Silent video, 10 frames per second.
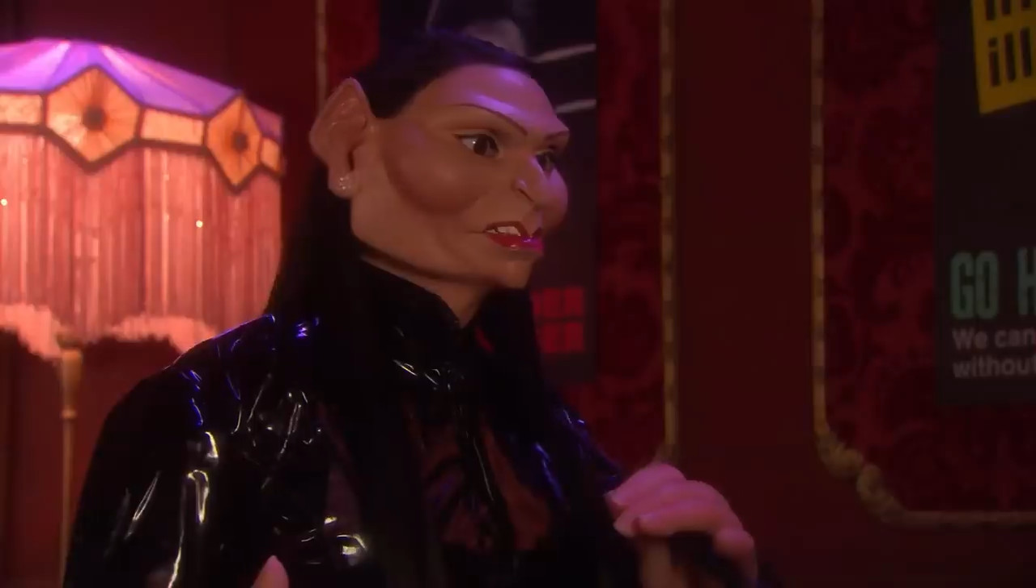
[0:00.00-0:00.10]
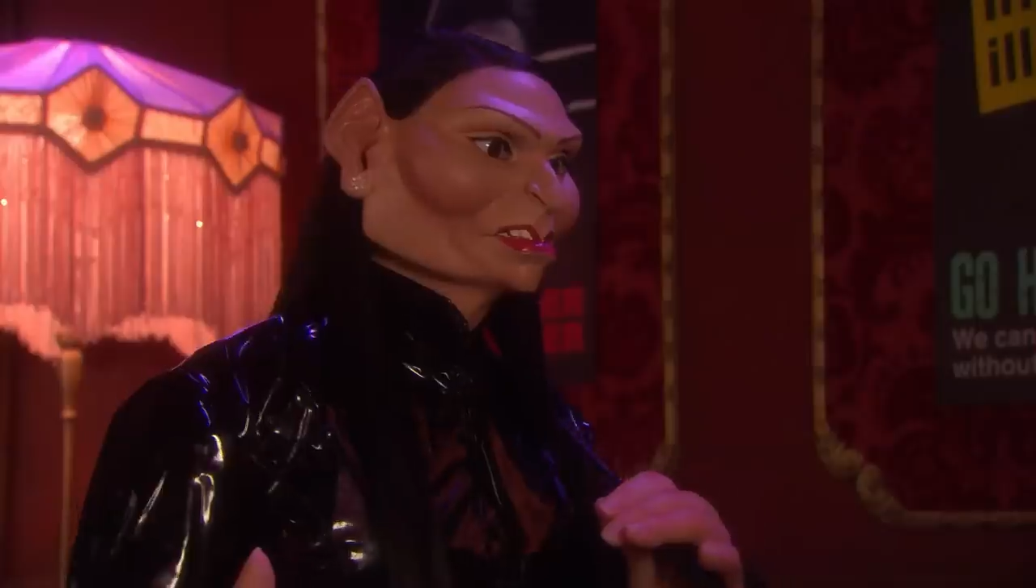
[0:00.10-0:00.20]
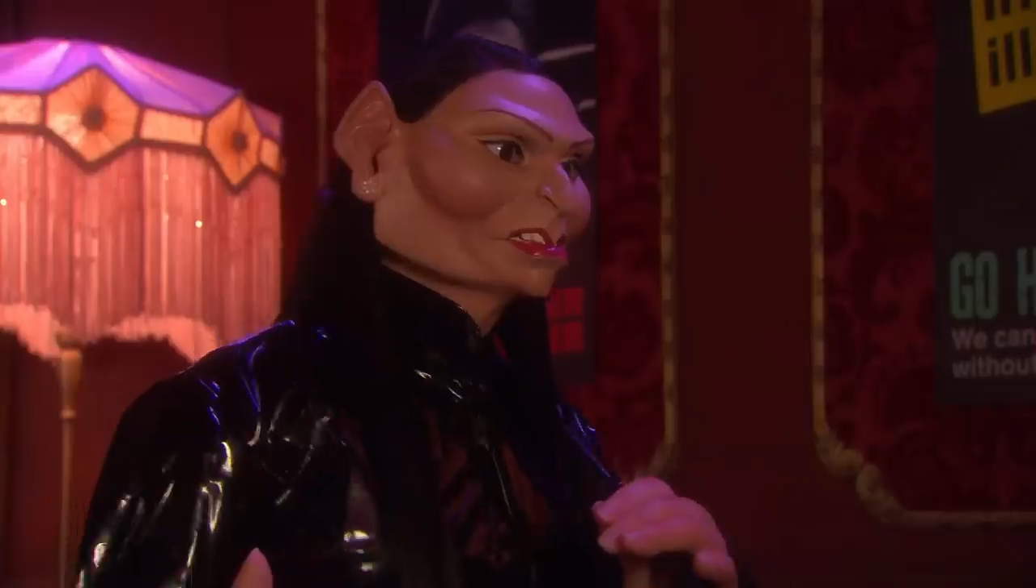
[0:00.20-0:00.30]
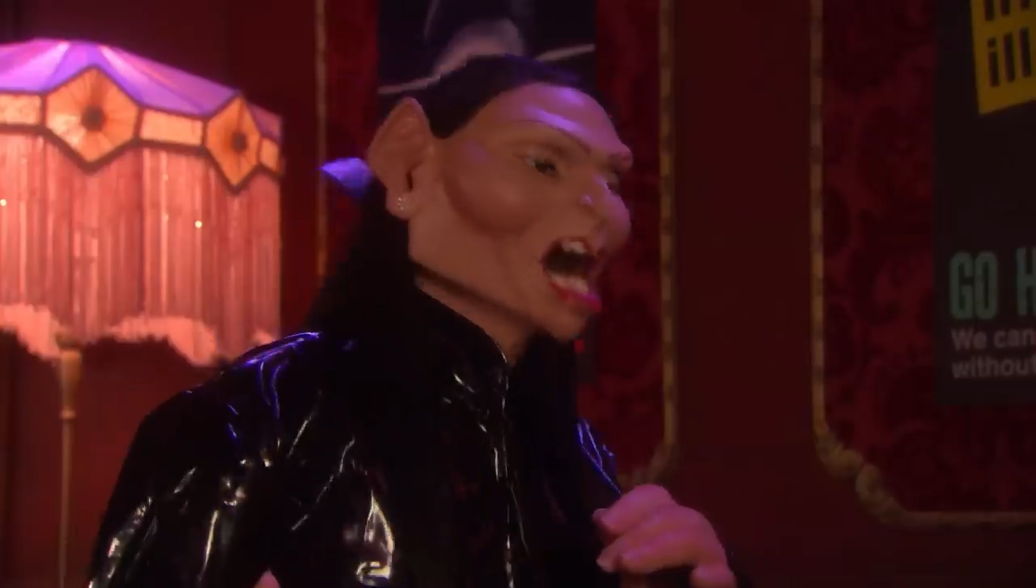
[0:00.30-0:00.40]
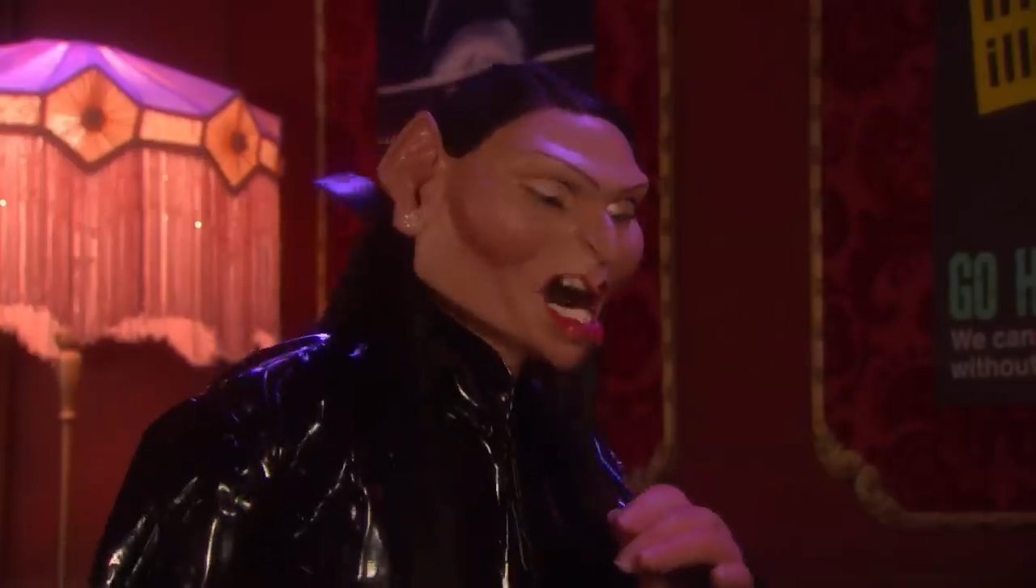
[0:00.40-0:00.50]

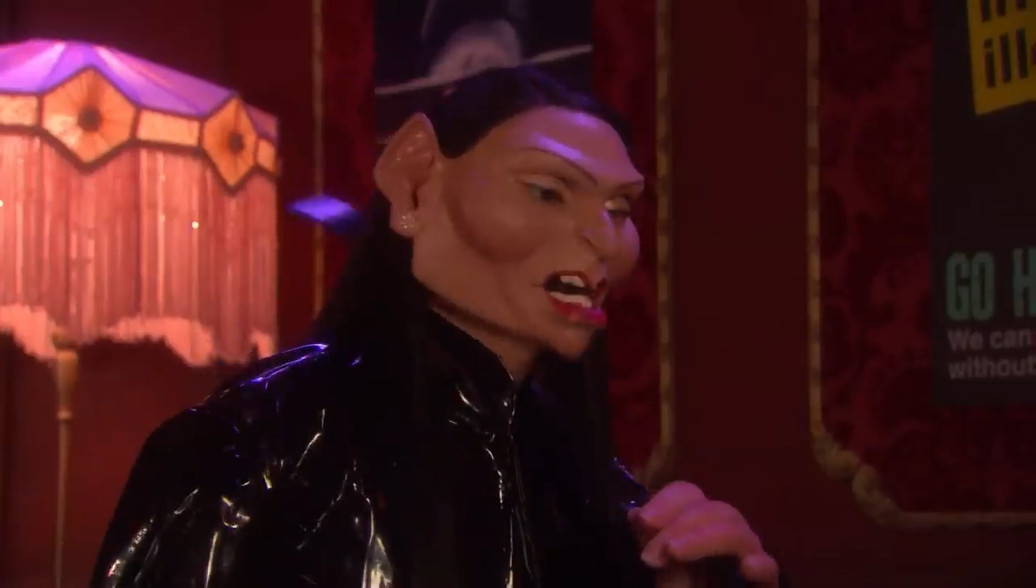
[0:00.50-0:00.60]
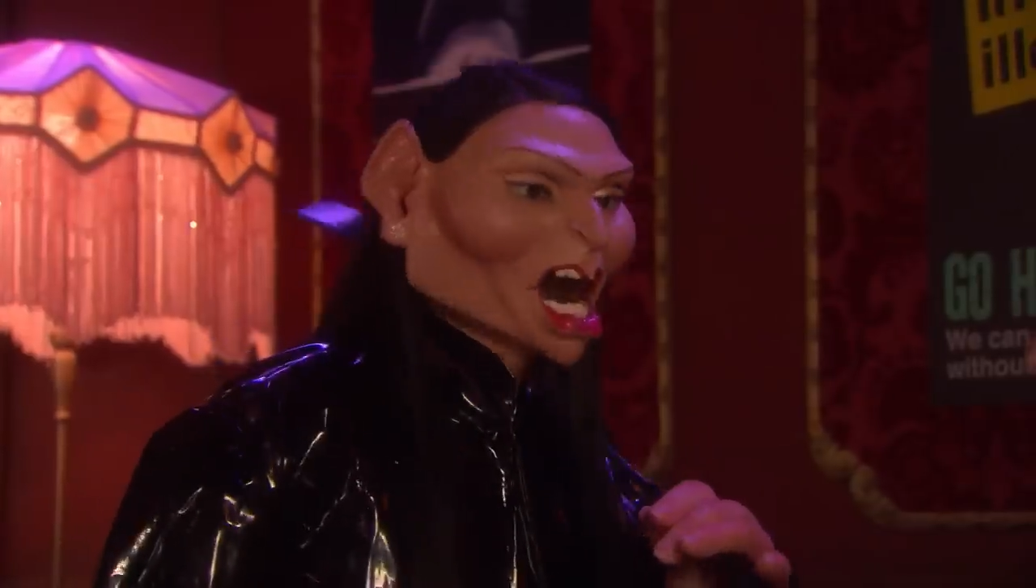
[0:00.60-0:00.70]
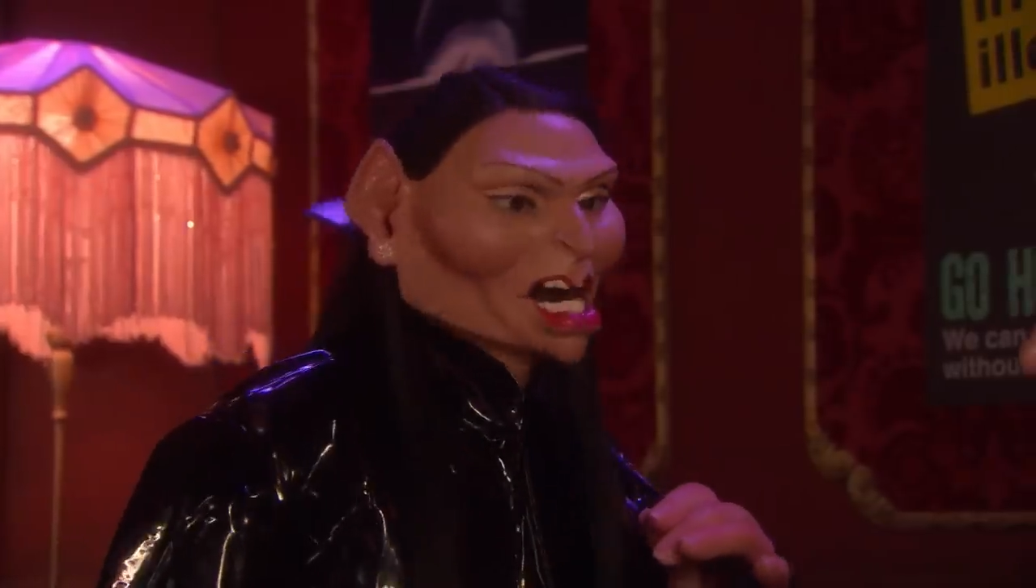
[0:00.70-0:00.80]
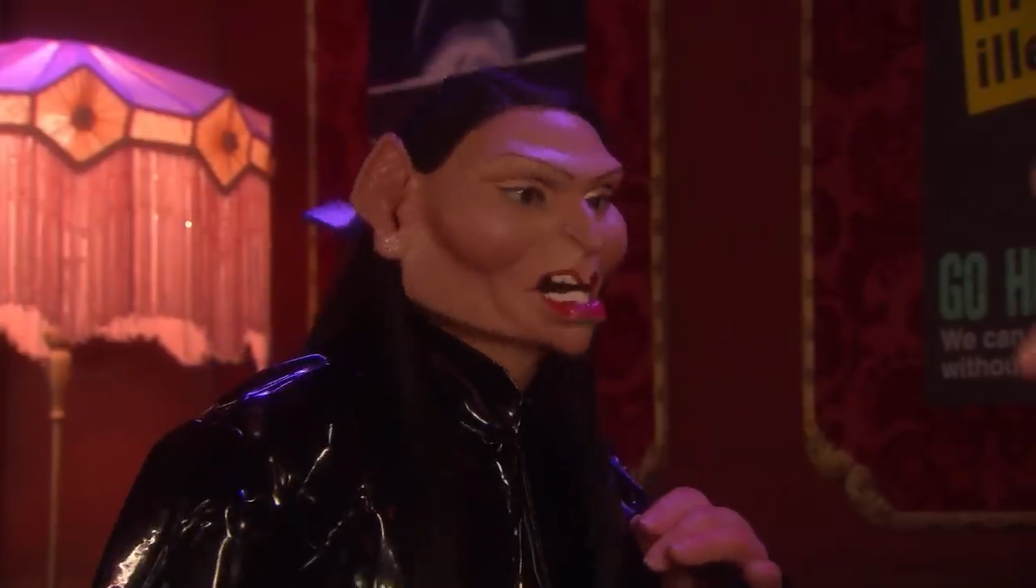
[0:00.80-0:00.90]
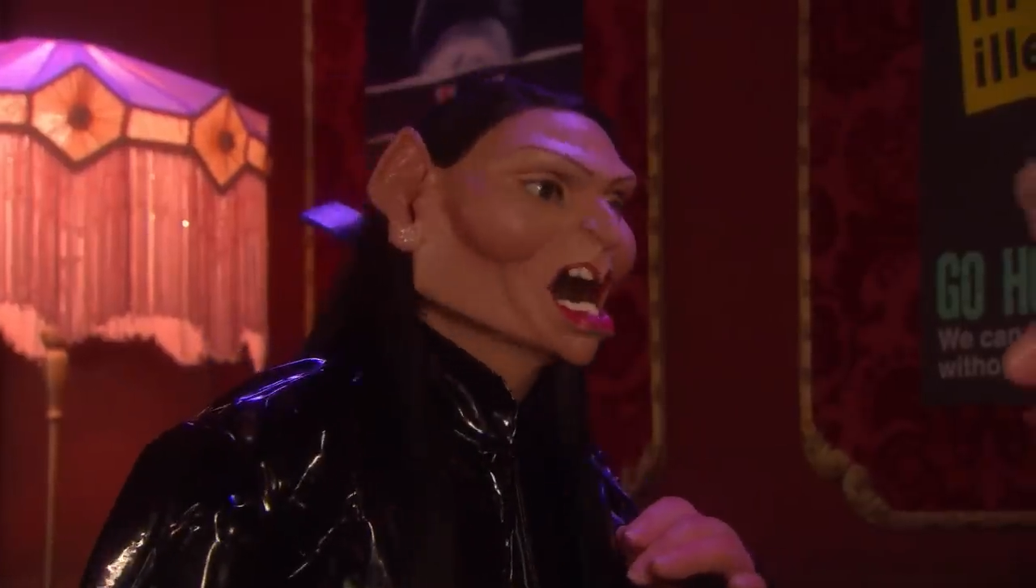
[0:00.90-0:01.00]
If single
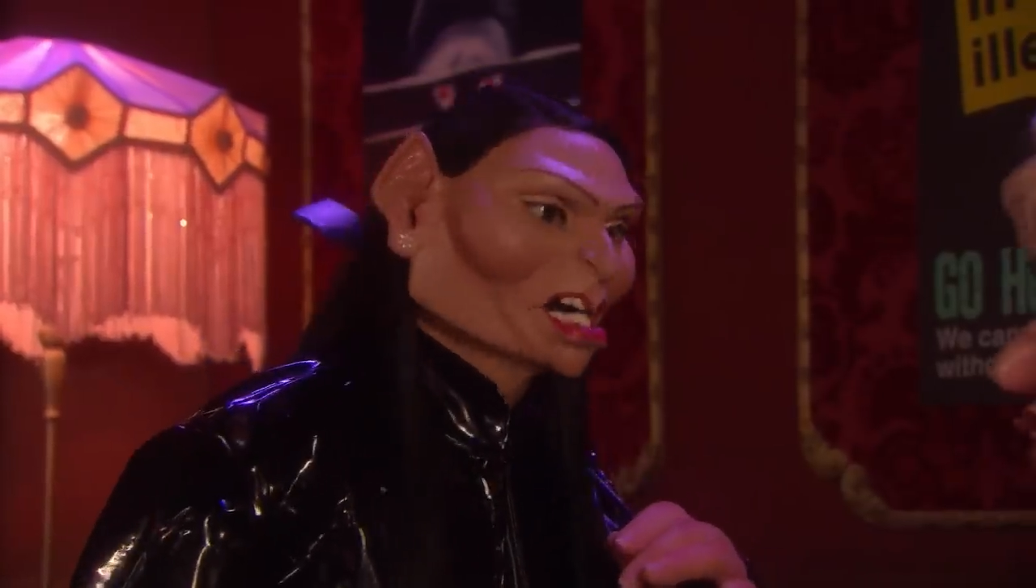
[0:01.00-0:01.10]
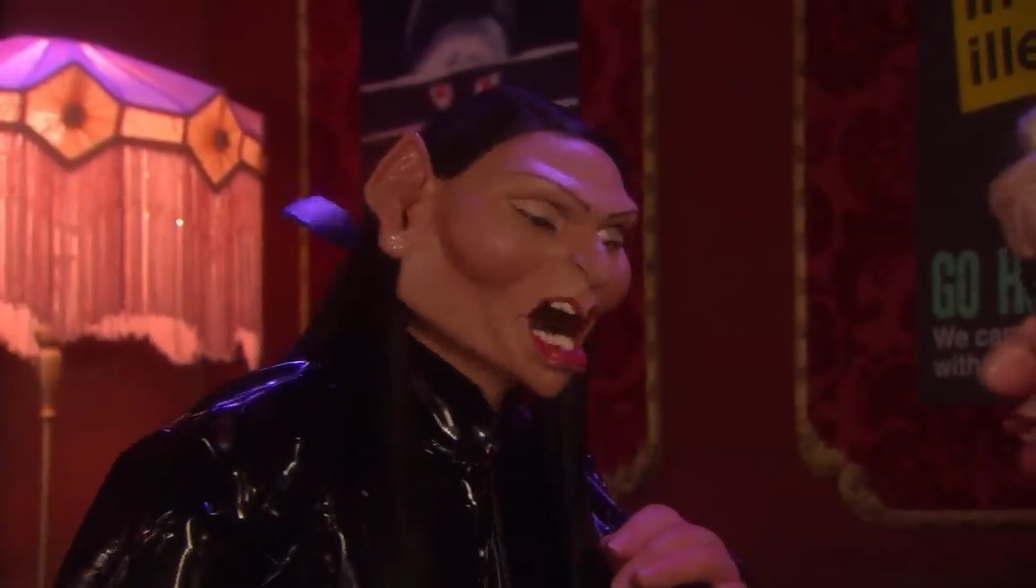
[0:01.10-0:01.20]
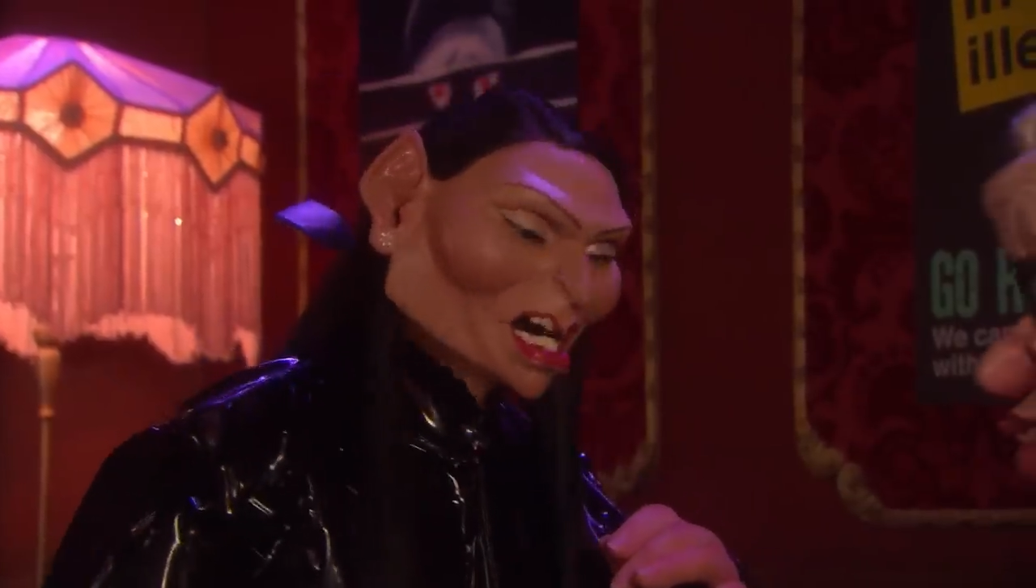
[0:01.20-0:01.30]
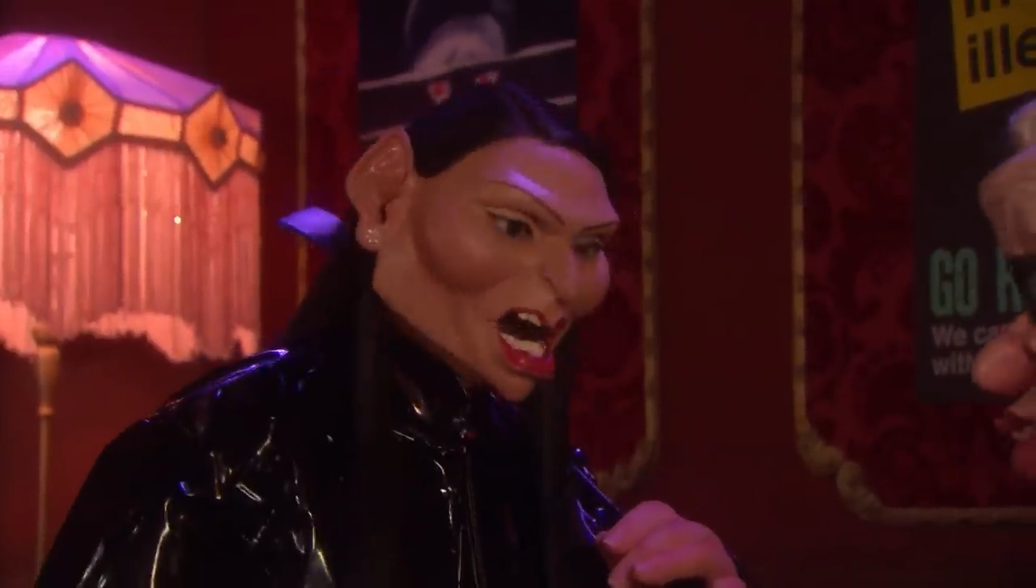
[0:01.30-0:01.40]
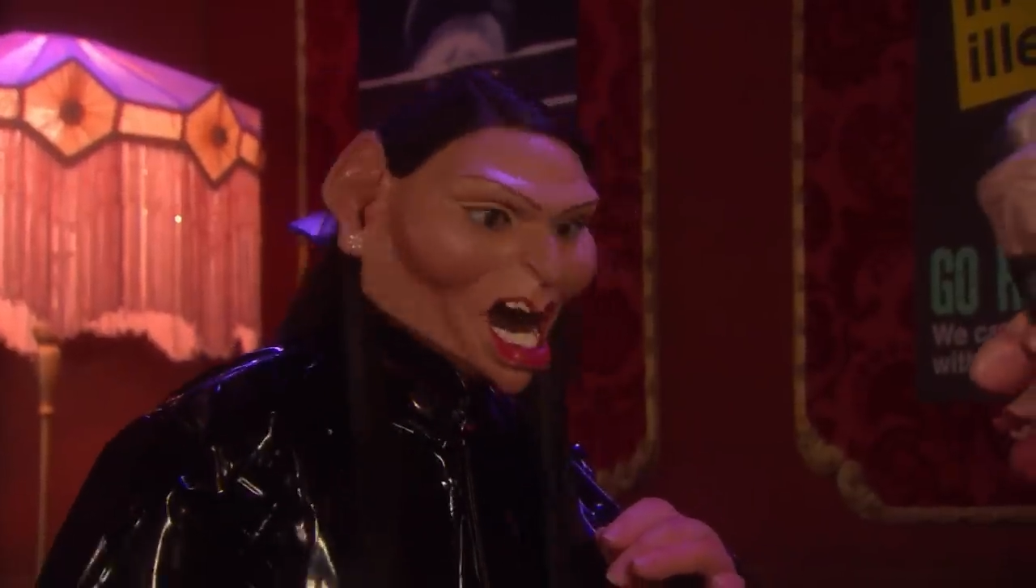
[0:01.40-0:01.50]
mothers
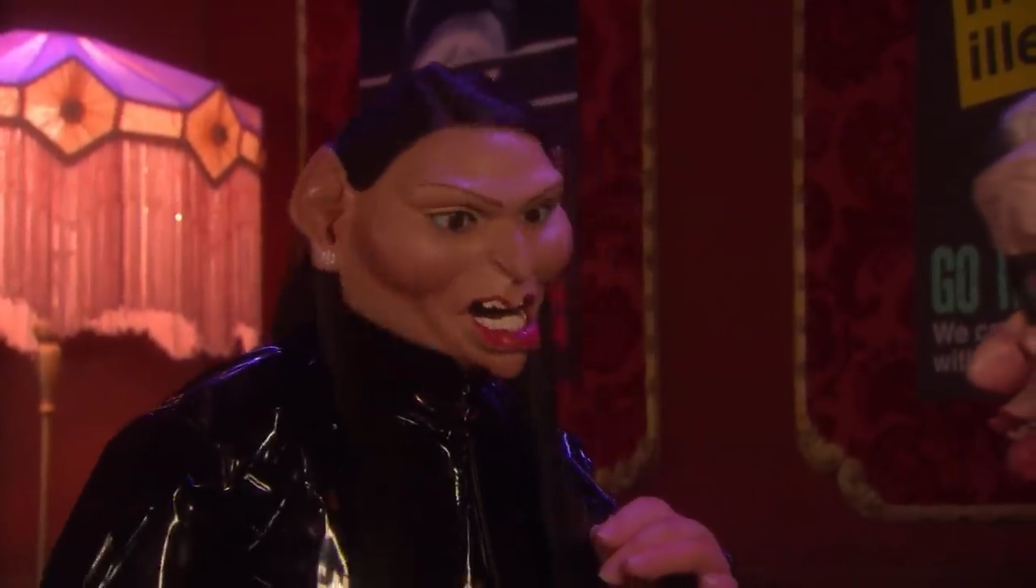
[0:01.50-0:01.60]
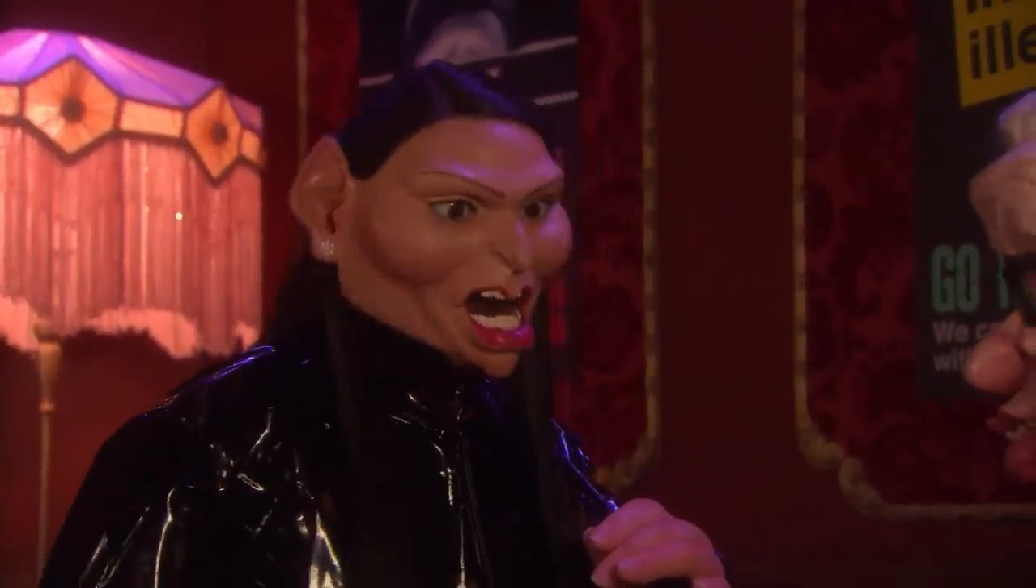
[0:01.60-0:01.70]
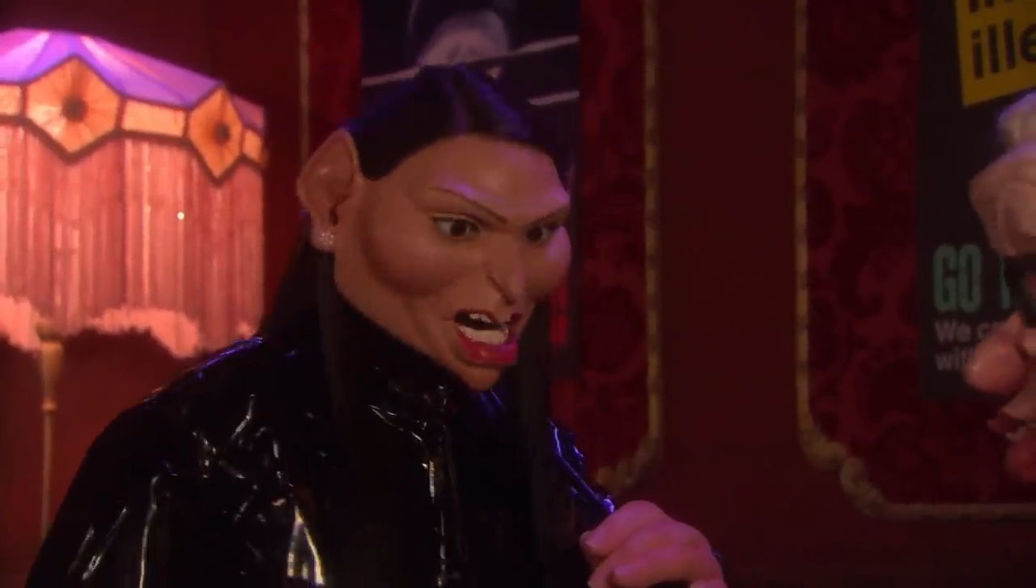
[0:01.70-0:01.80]
can't afford